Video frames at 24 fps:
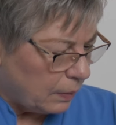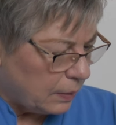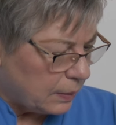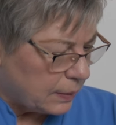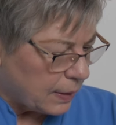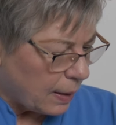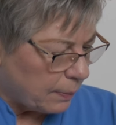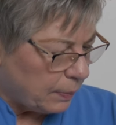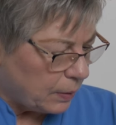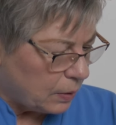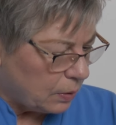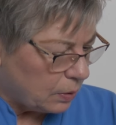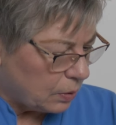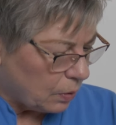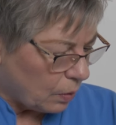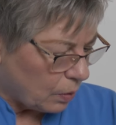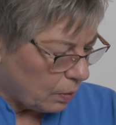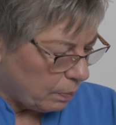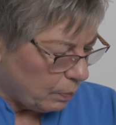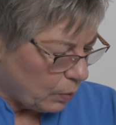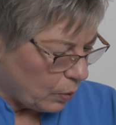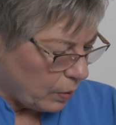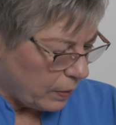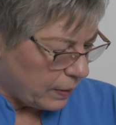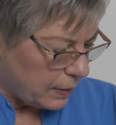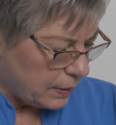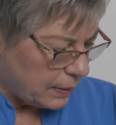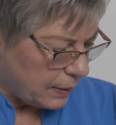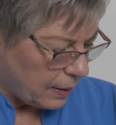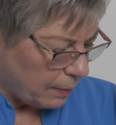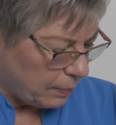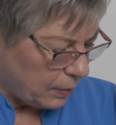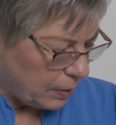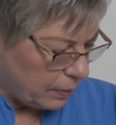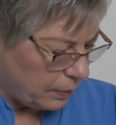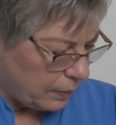doubled or more than
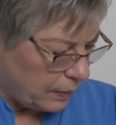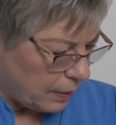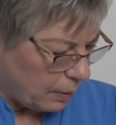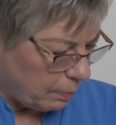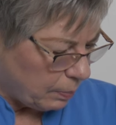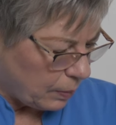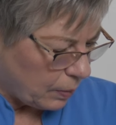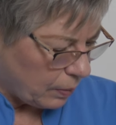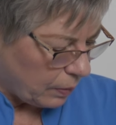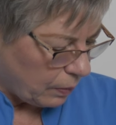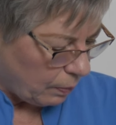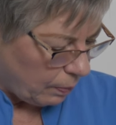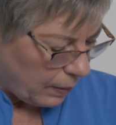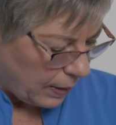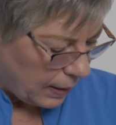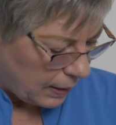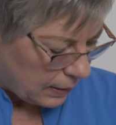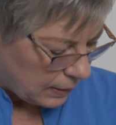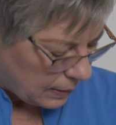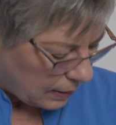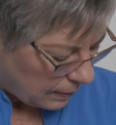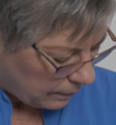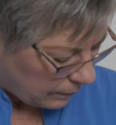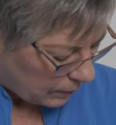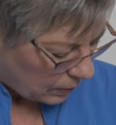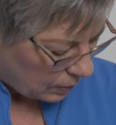doubled their birth weight.